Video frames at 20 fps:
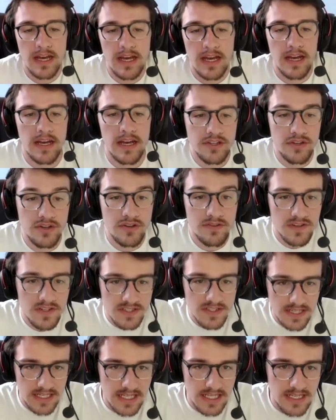
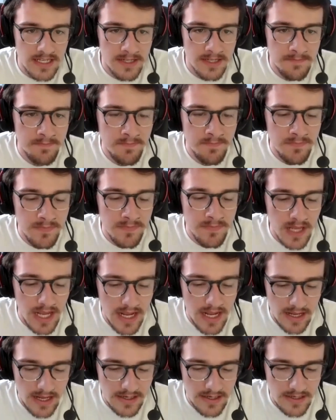university.
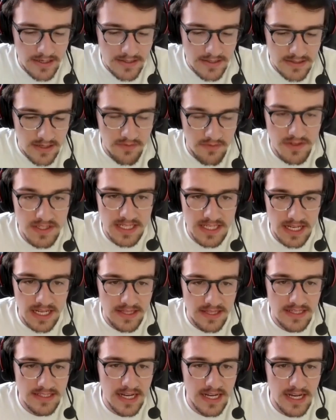And obviously, at
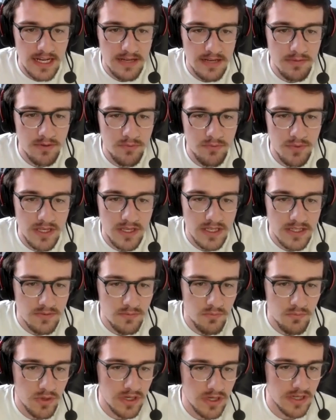that time, we
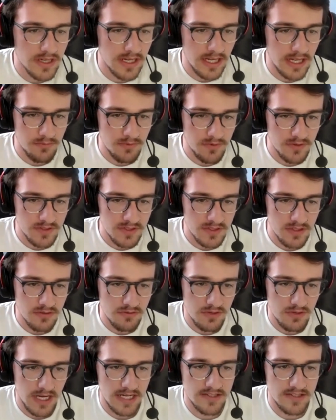weren't able
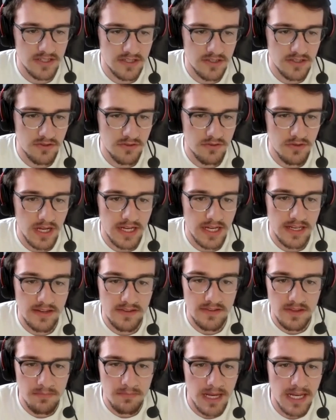to actually do any
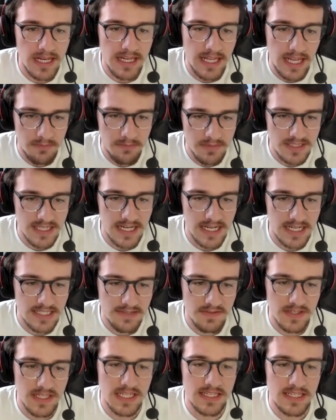of the main campus
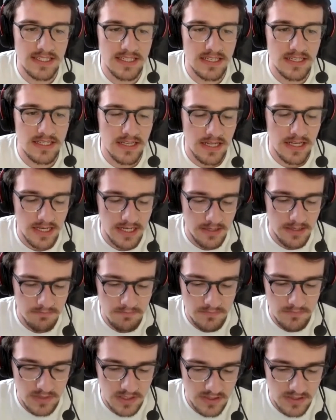activities
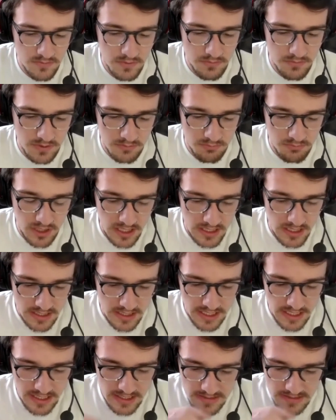because we were abroad.
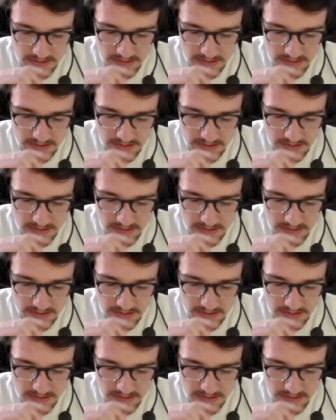And